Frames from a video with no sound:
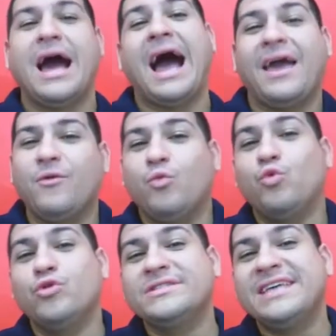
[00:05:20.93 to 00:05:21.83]
I
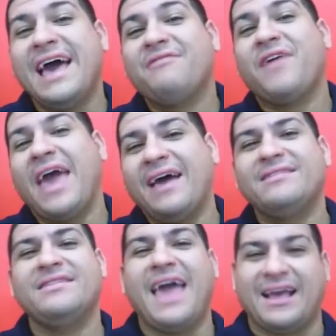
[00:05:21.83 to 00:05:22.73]
would have
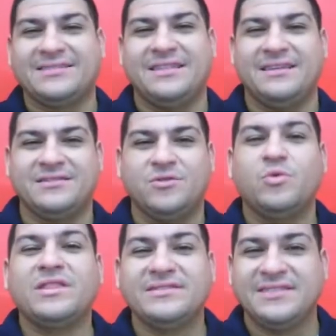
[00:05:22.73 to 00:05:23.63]
had an accident.
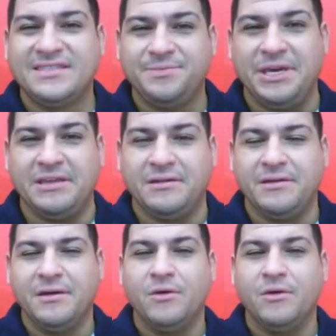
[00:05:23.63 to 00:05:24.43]
What does this mean?